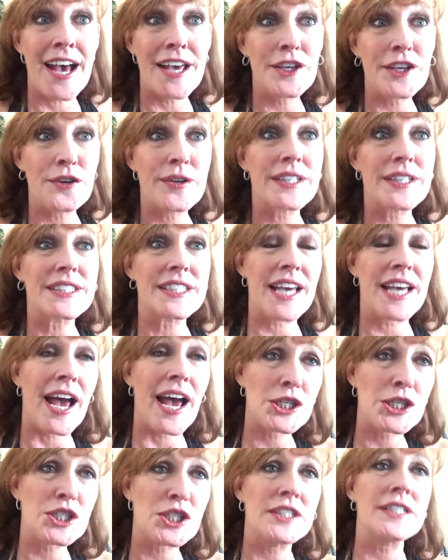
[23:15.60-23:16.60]
yeah, you
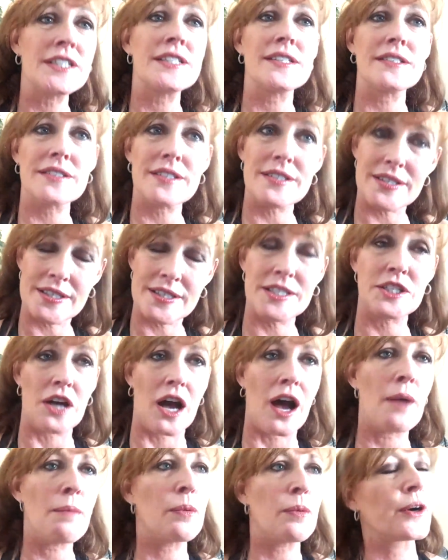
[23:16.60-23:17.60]
get to actually
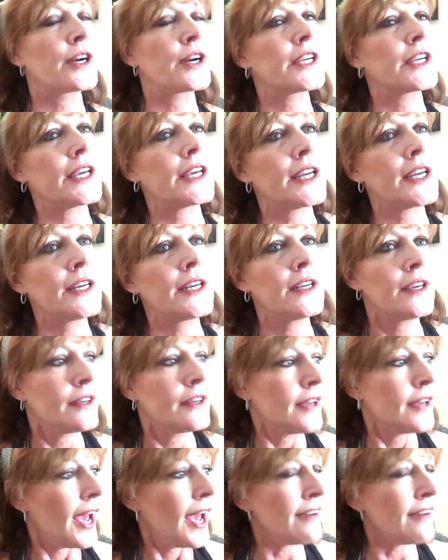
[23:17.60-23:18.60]
stop
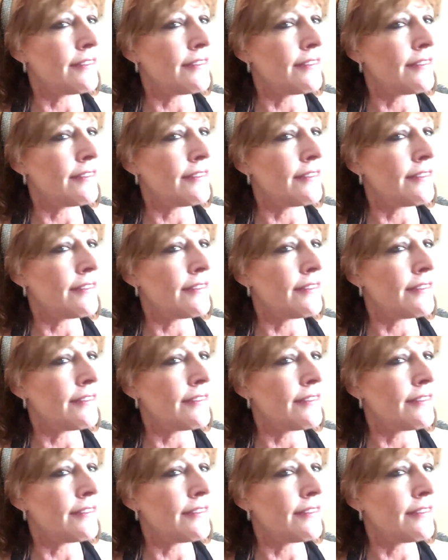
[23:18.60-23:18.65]
working,